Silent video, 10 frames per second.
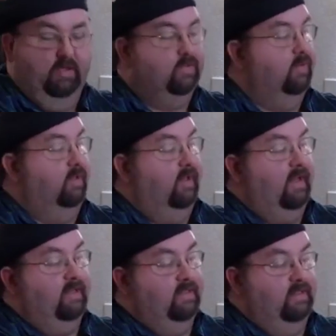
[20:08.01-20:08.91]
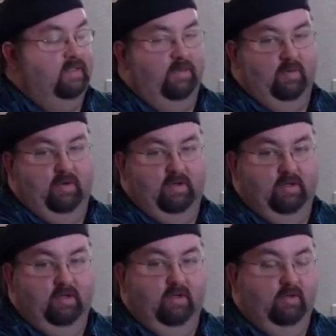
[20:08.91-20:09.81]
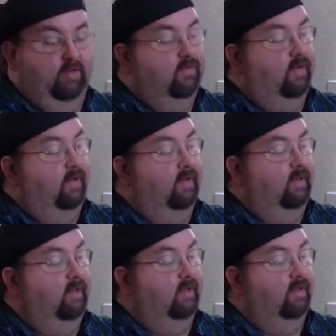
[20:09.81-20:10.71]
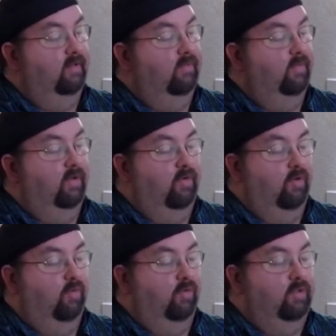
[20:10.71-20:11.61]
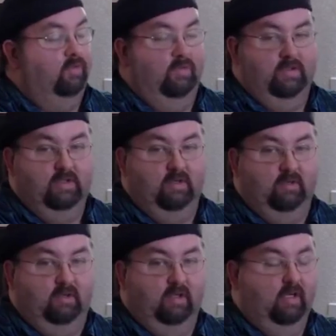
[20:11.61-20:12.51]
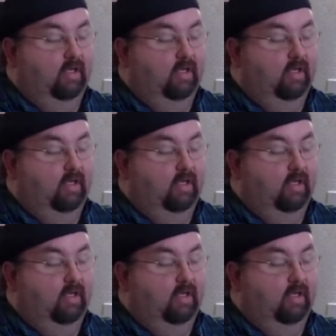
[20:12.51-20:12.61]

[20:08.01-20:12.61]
This one lacks the separation that you would find in a normal human skull.